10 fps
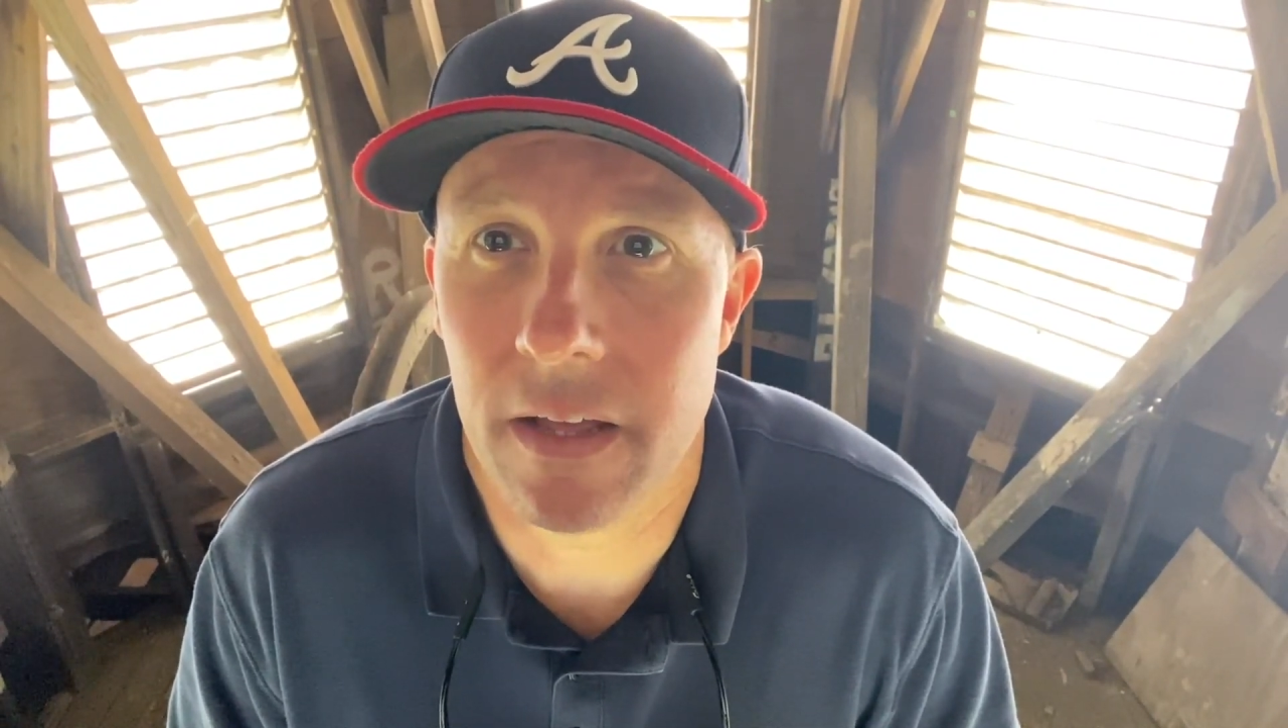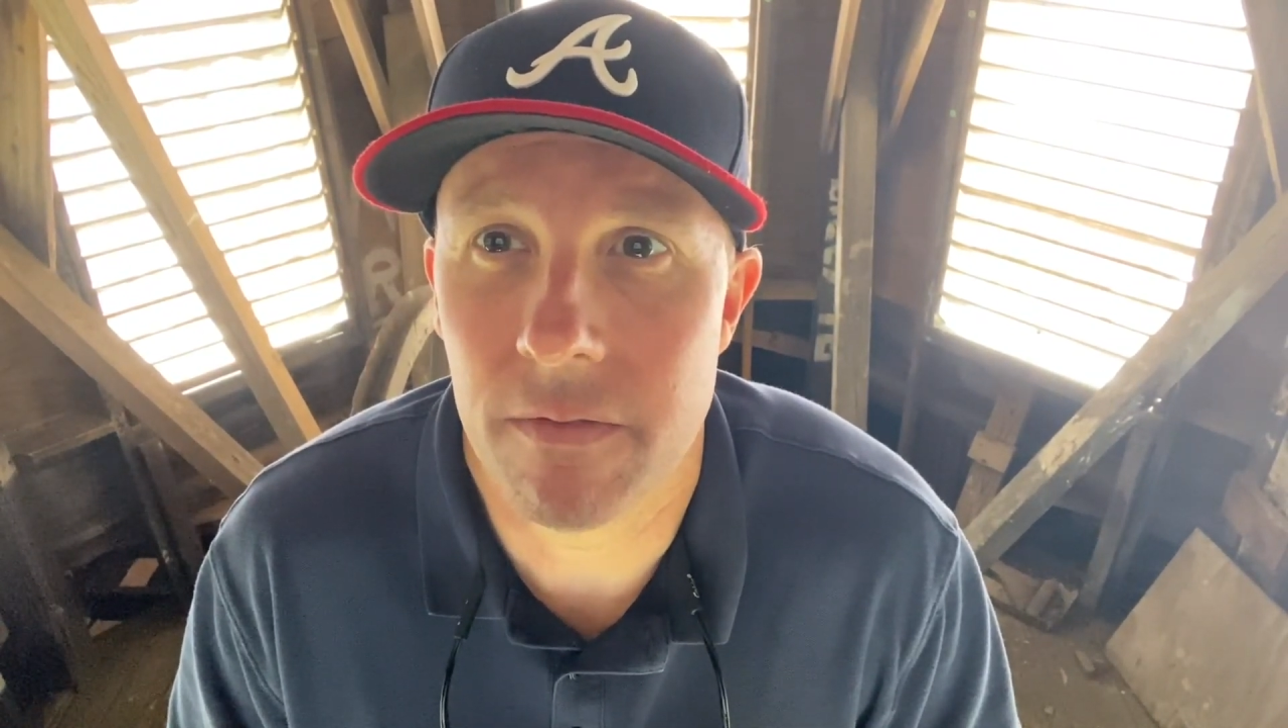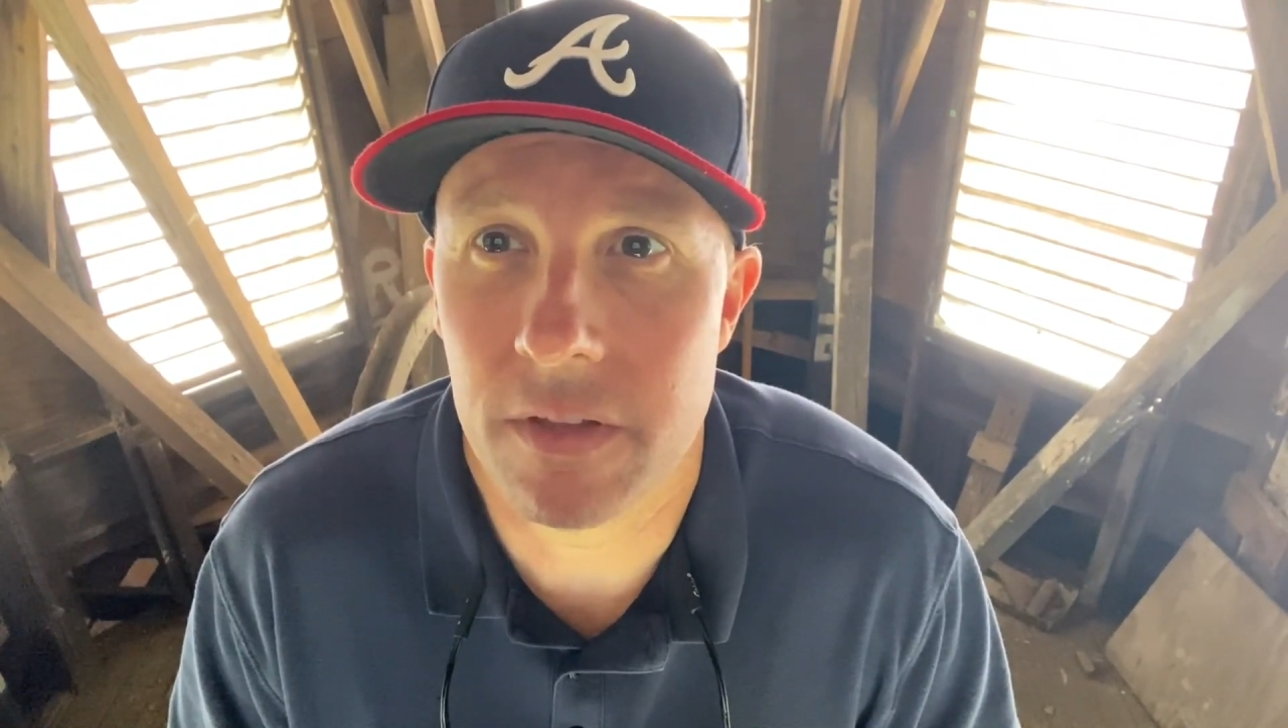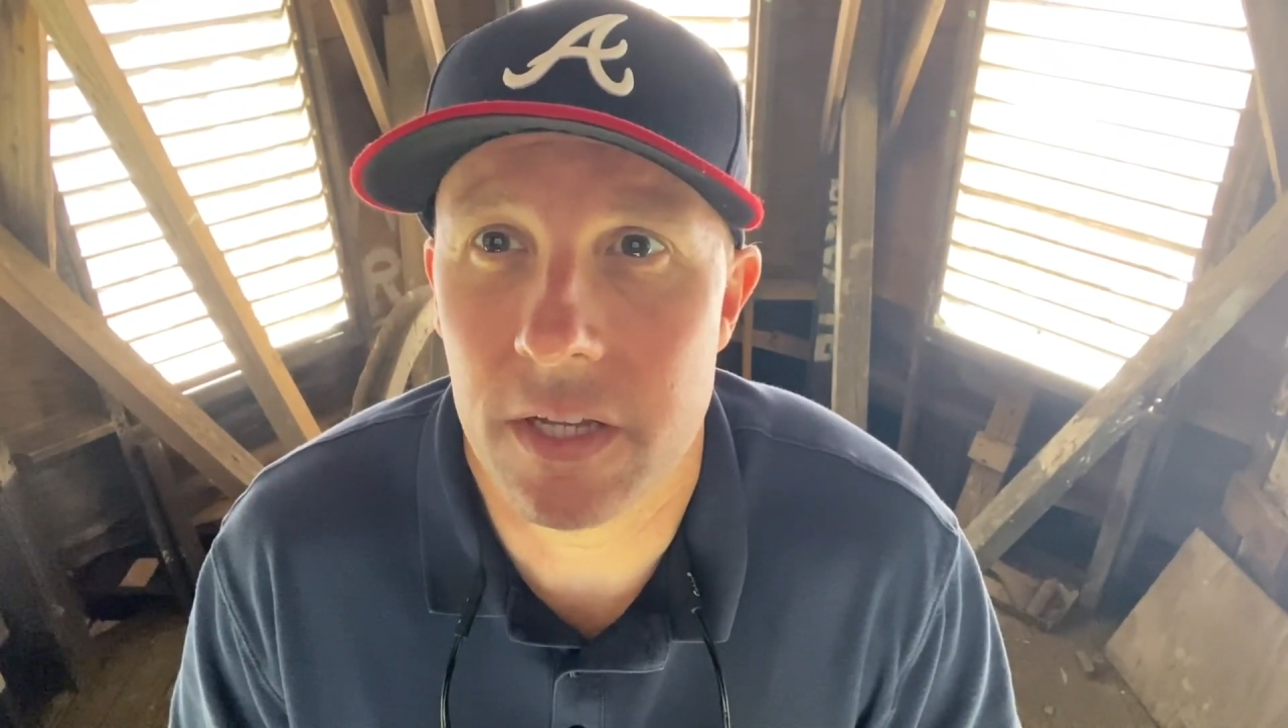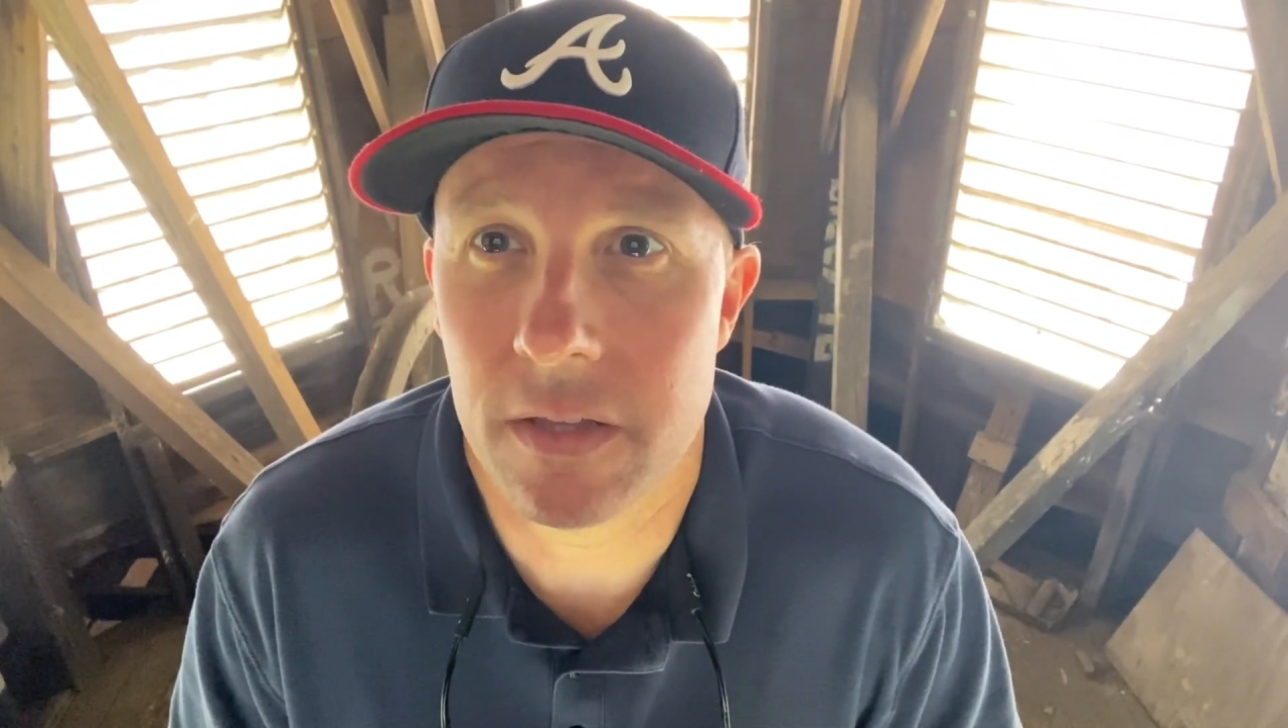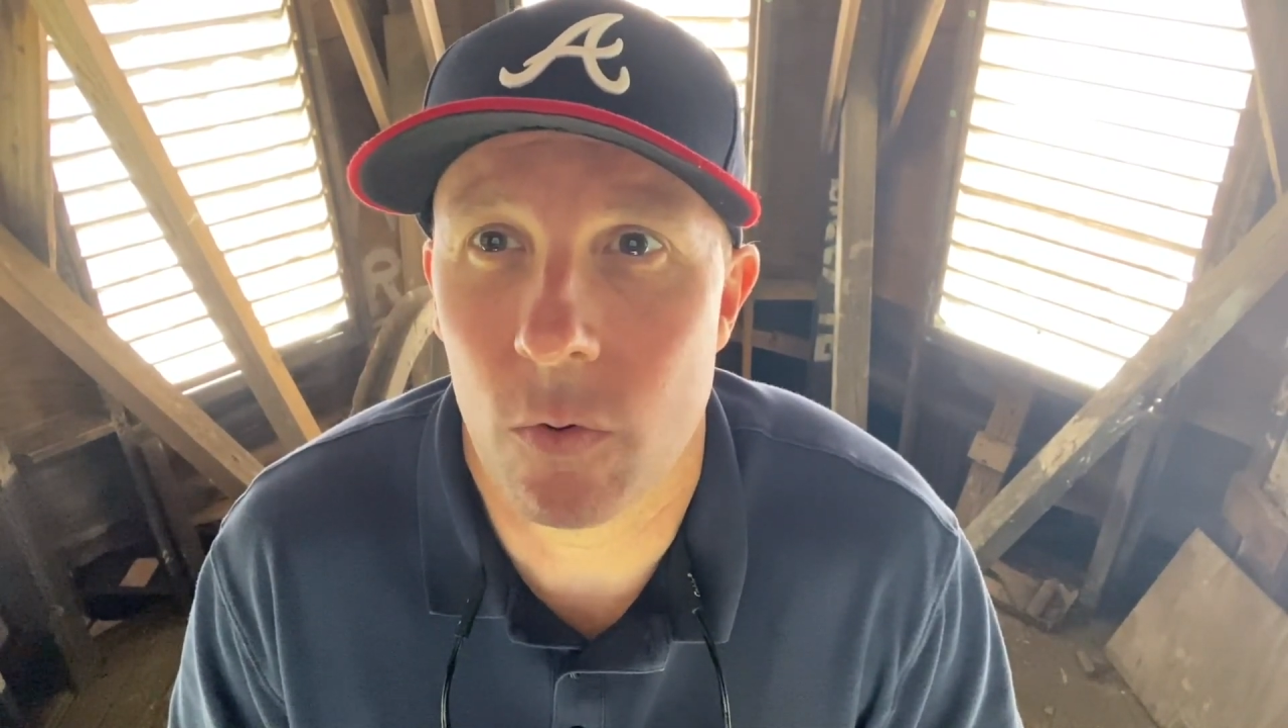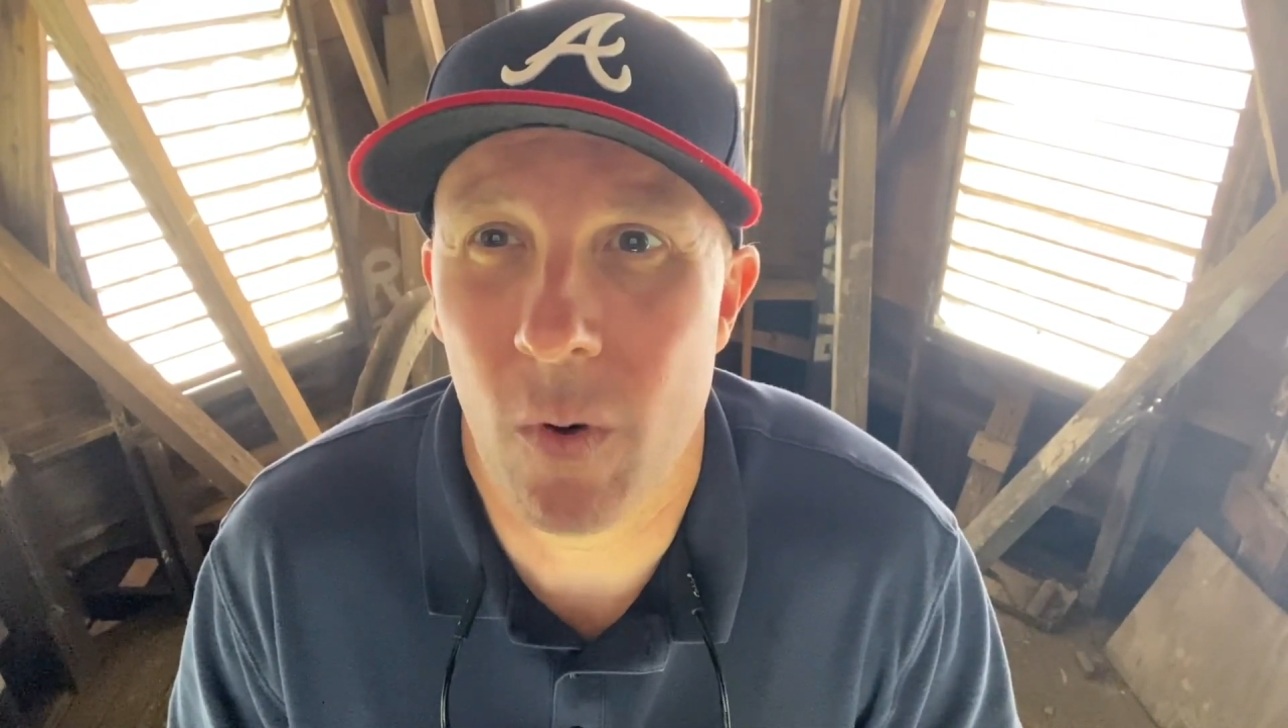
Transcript: of the